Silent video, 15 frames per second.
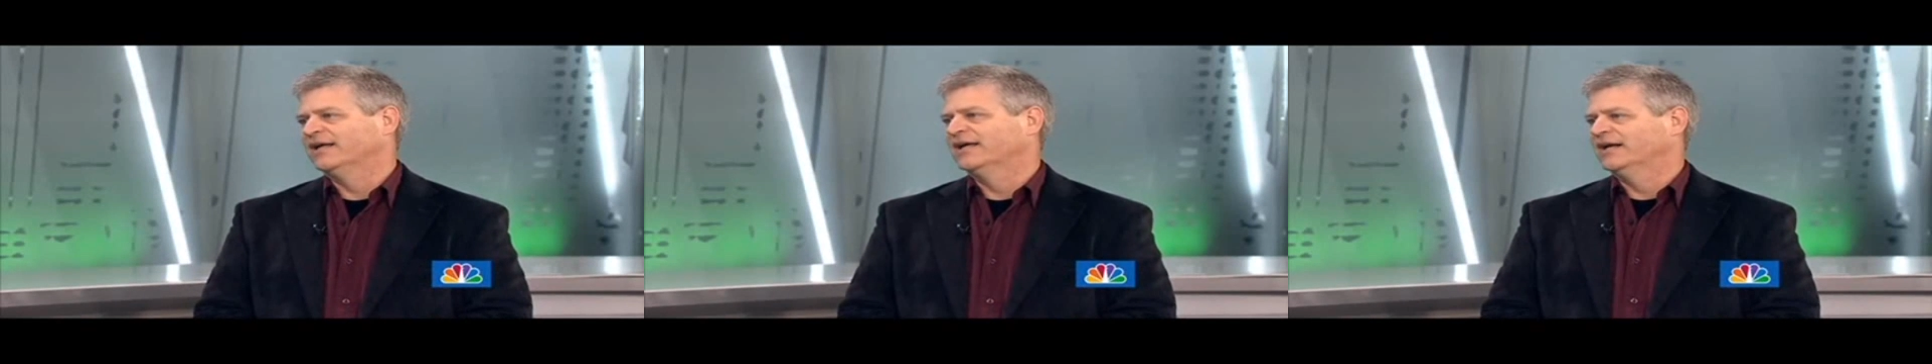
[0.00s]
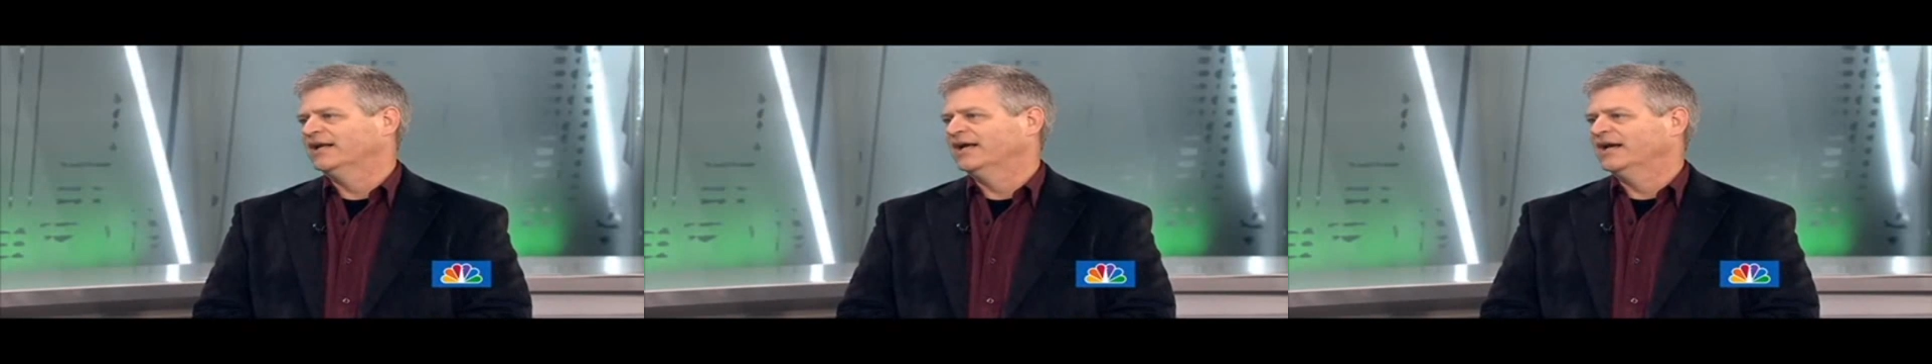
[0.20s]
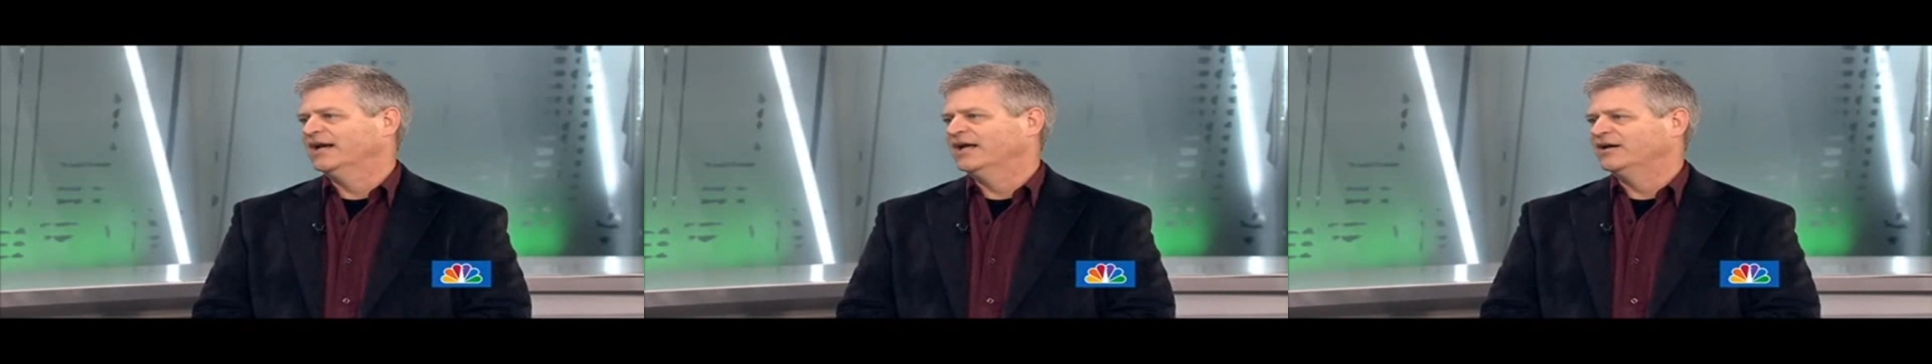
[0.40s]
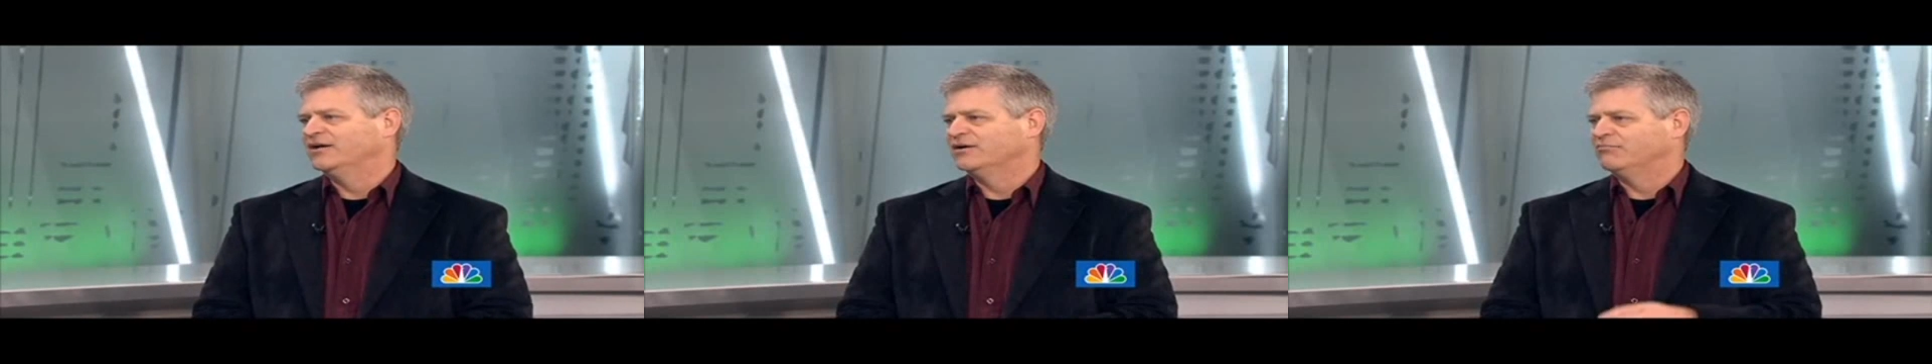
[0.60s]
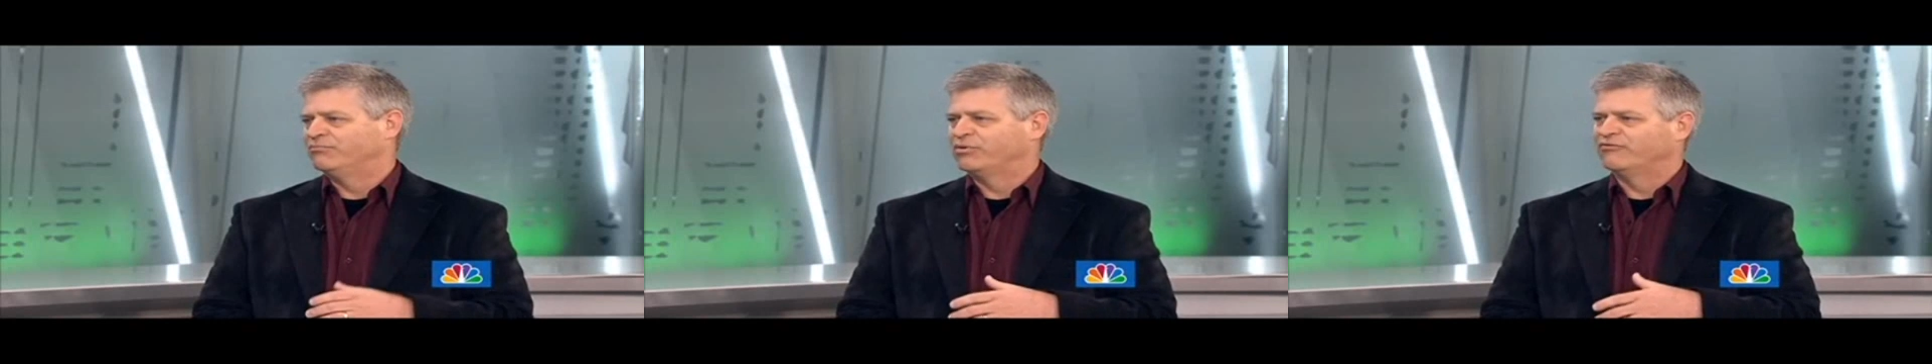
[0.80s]
and
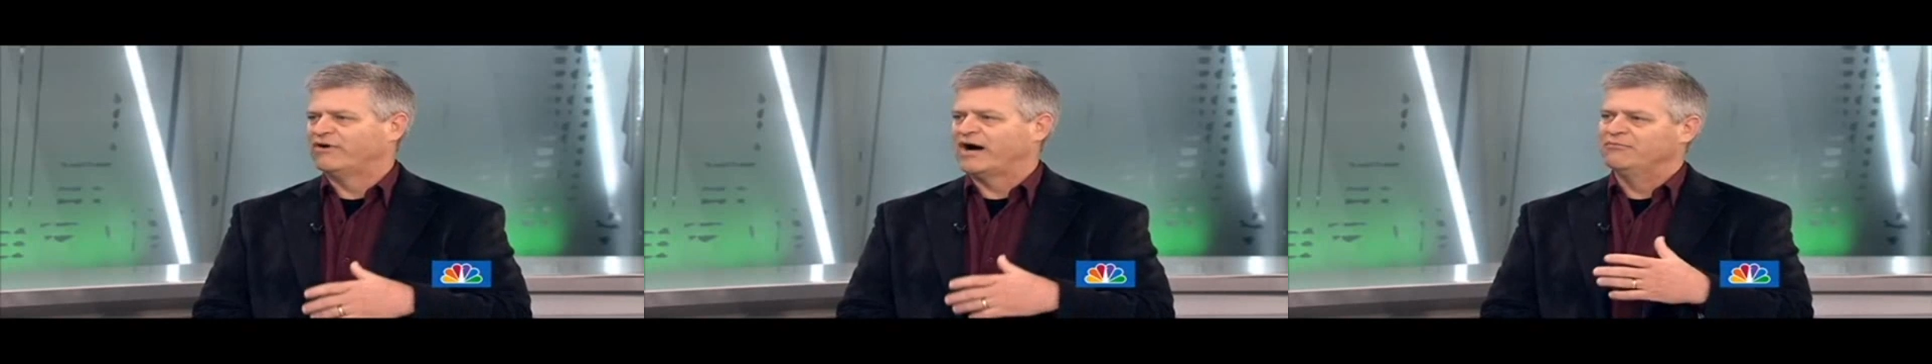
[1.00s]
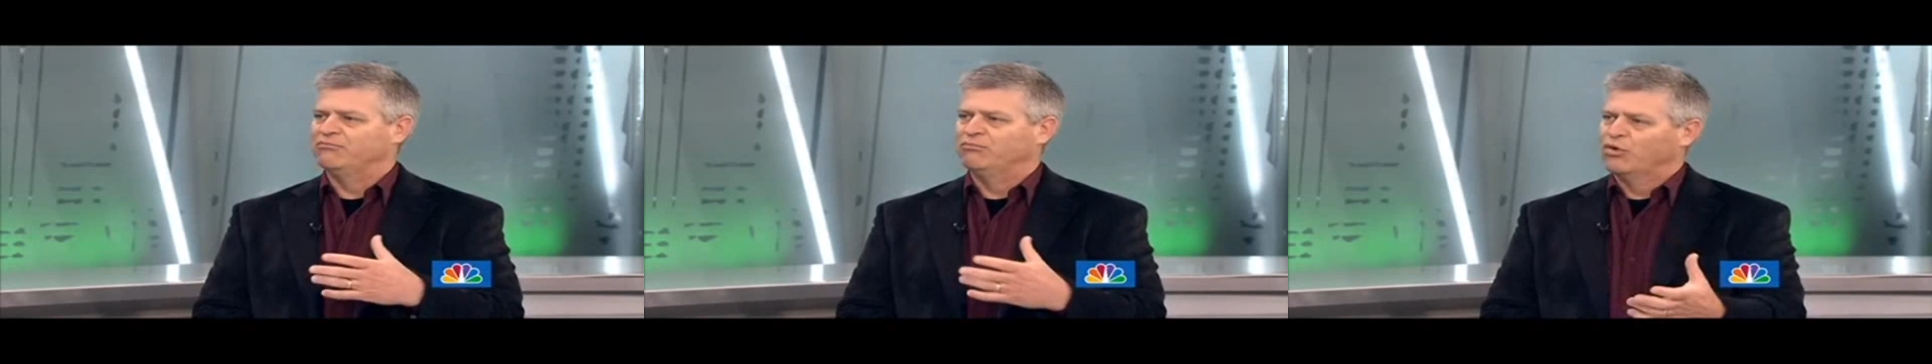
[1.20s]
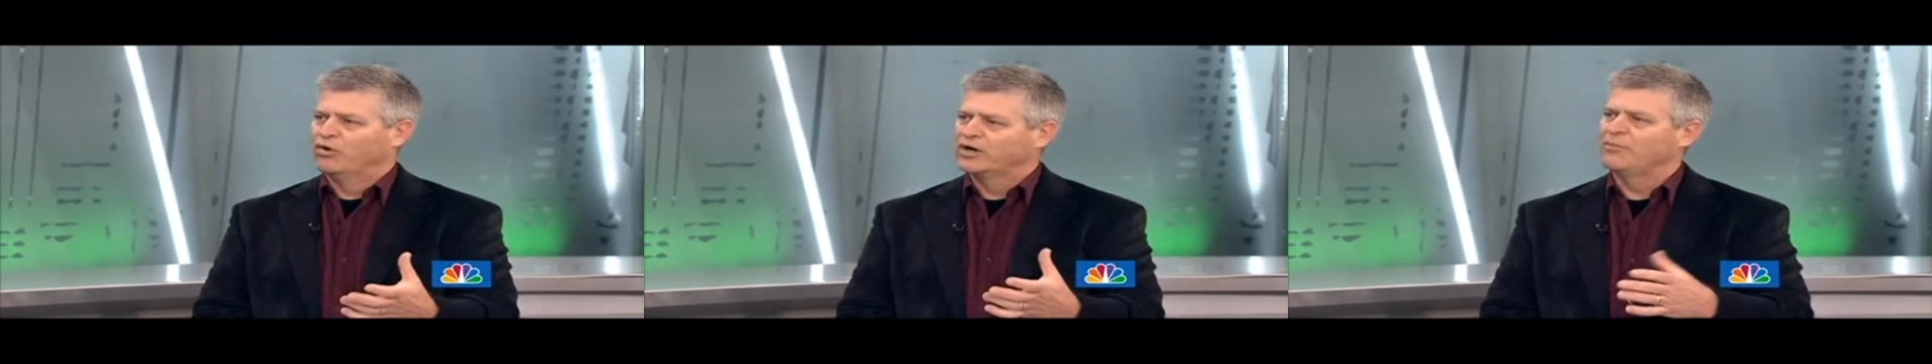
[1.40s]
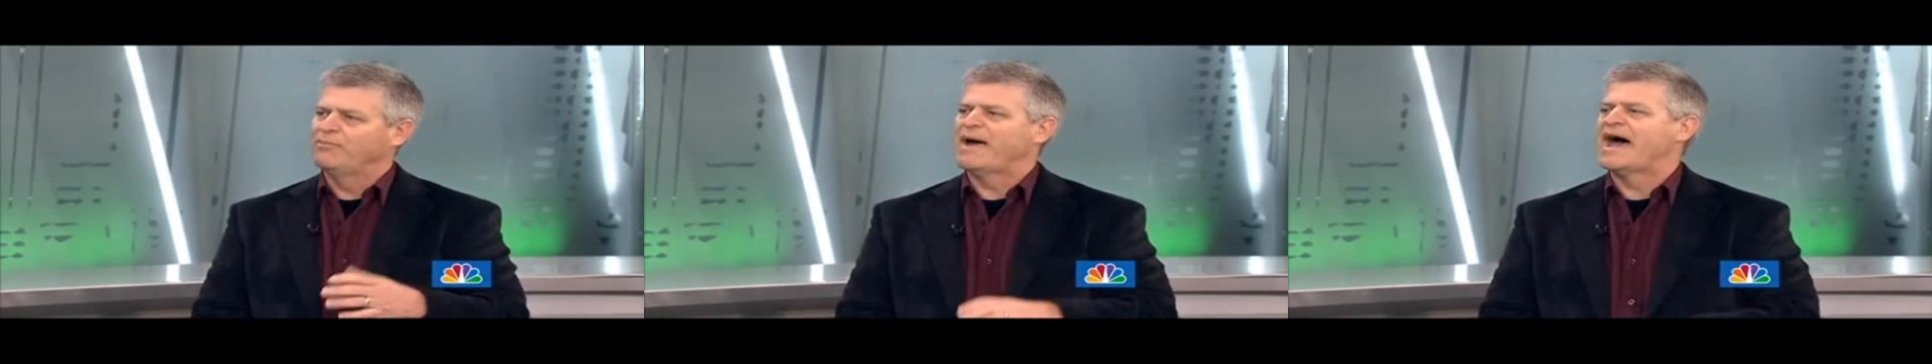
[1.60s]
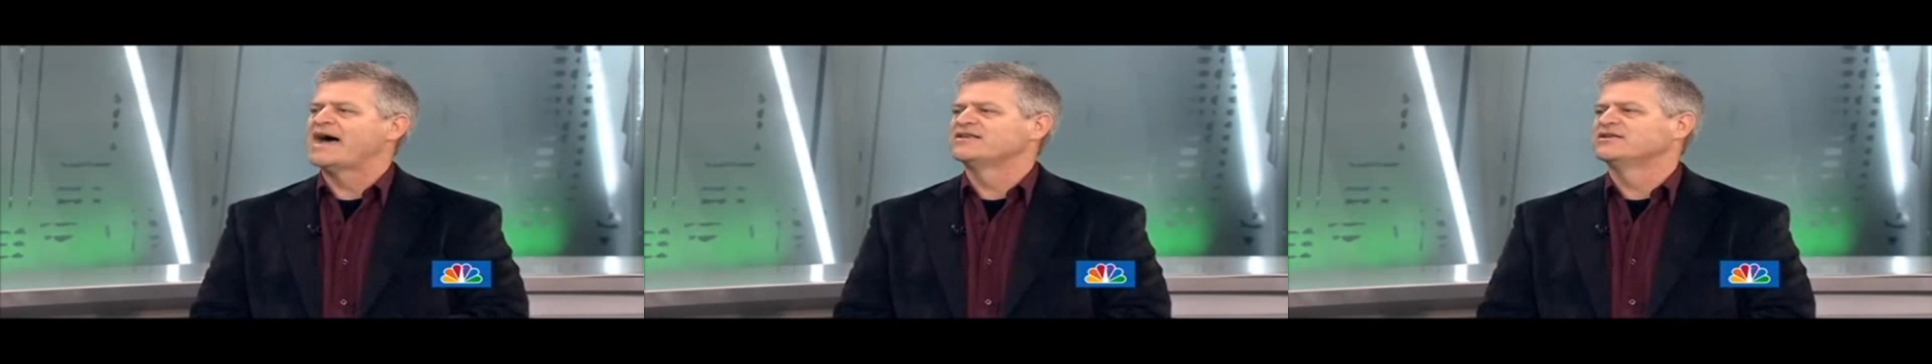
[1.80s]
to provide more
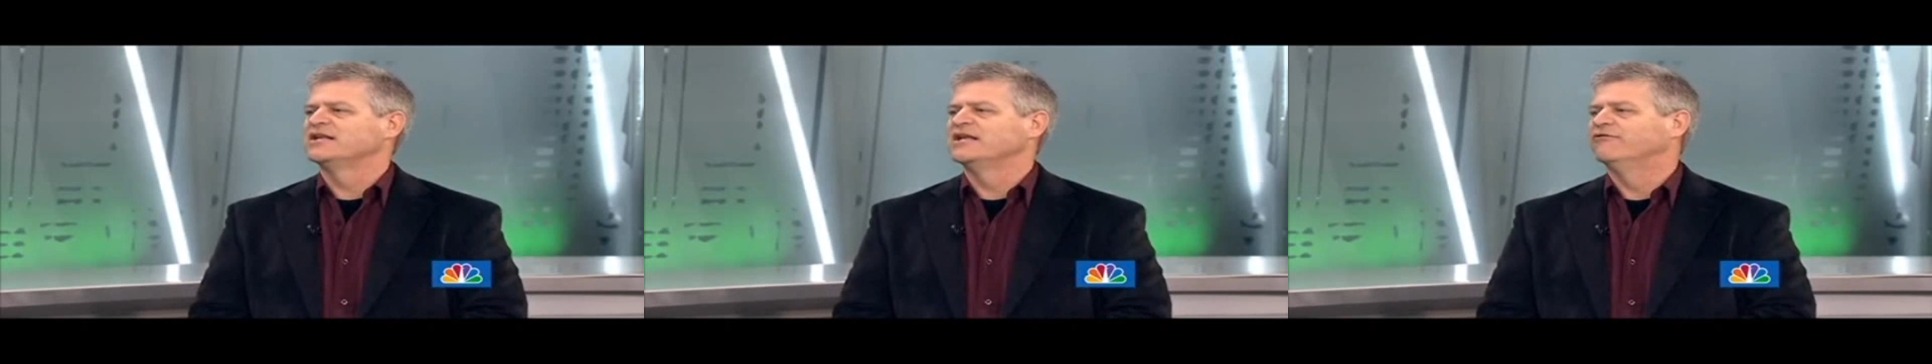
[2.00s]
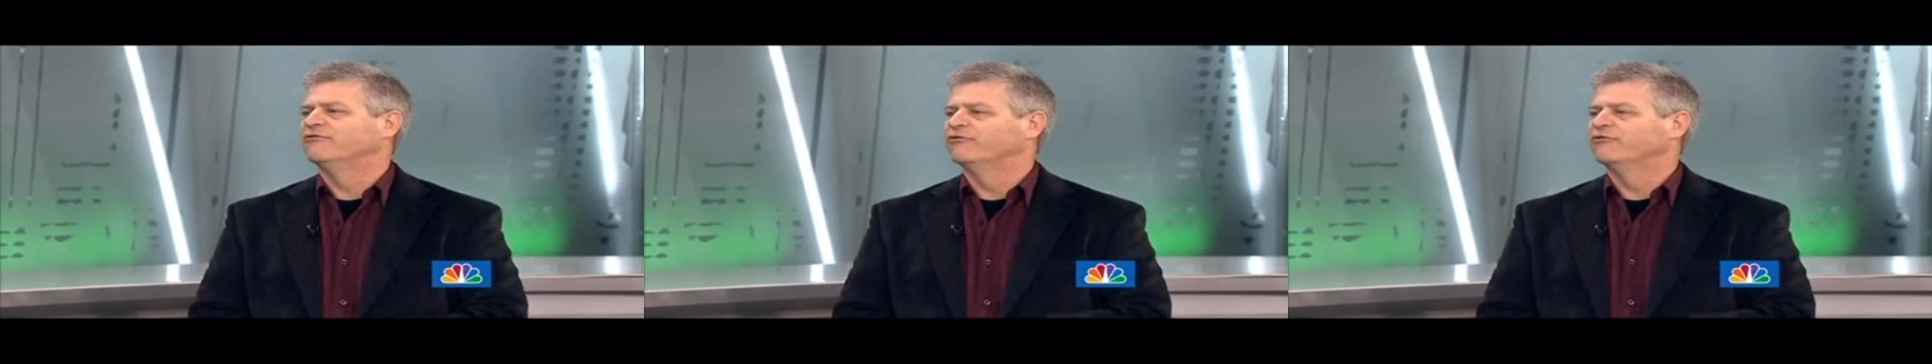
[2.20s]
capacity